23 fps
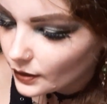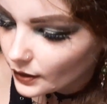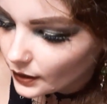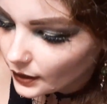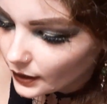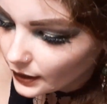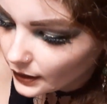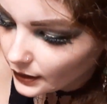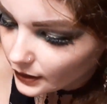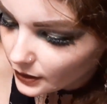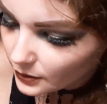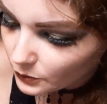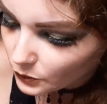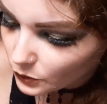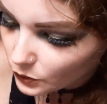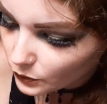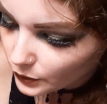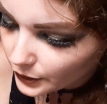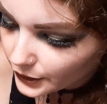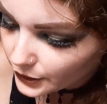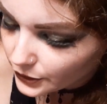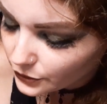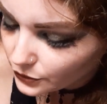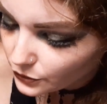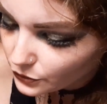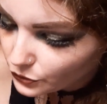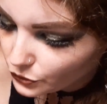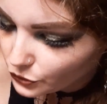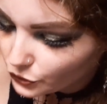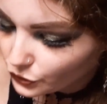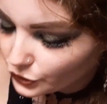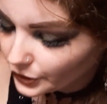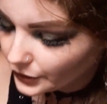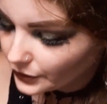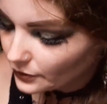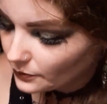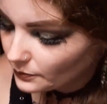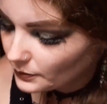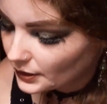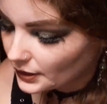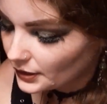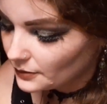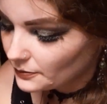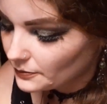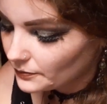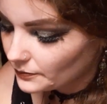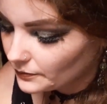and I'm going to string them up.